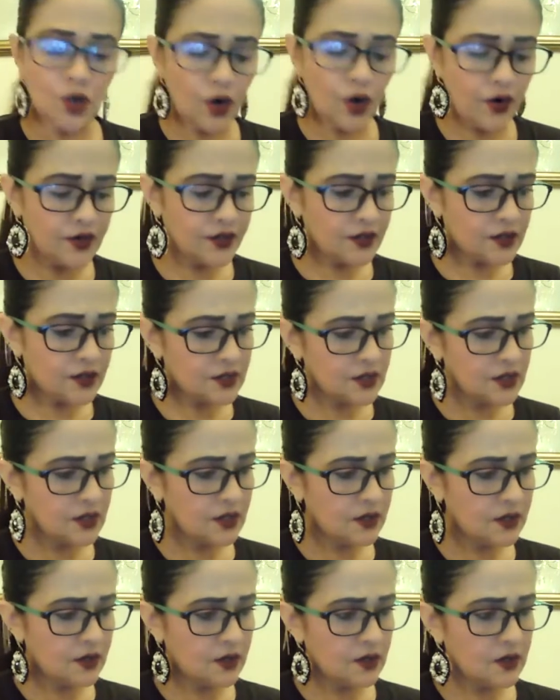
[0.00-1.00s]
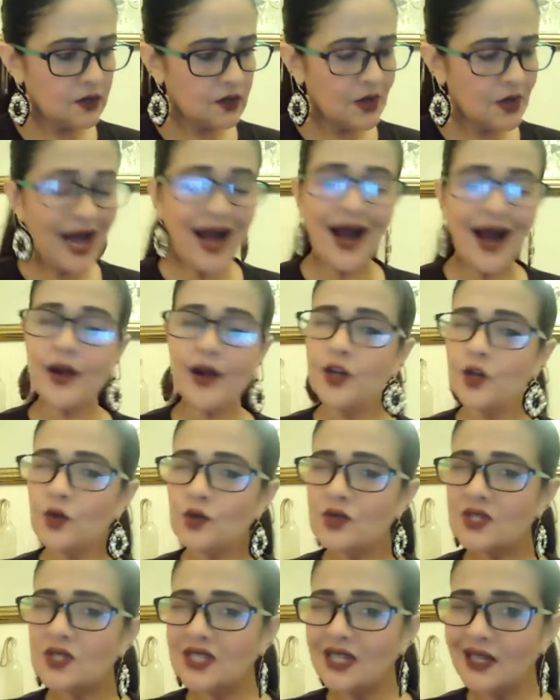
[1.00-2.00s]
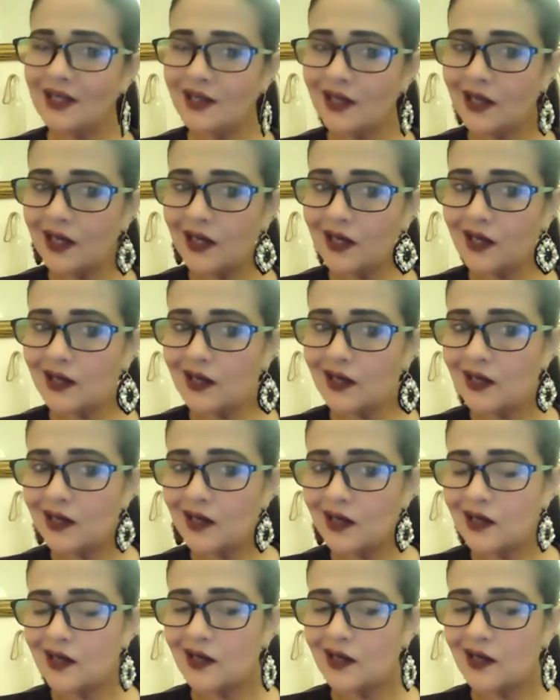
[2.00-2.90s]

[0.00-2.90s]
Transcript: Taurus, are you dealing?